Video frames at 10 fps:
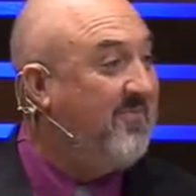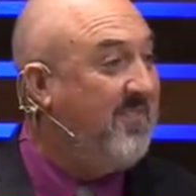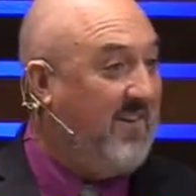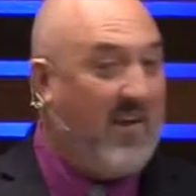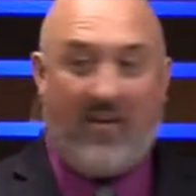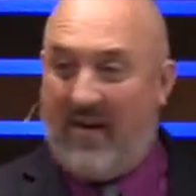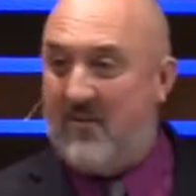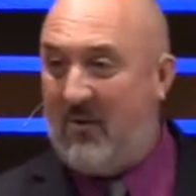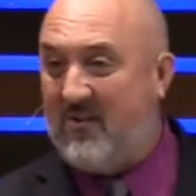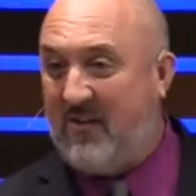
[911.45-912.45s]
until the next
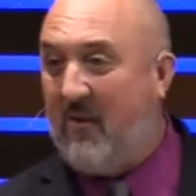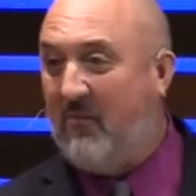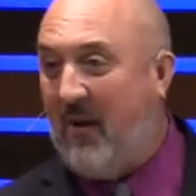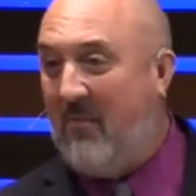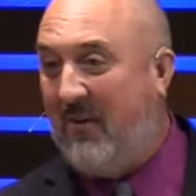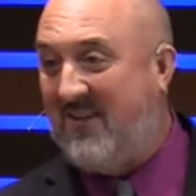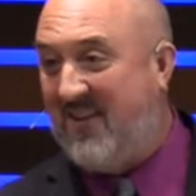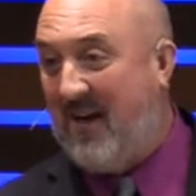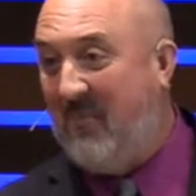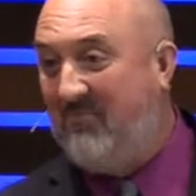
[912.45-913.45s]
person comes by and picks it
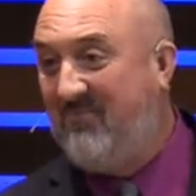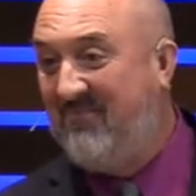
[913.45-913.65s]
up.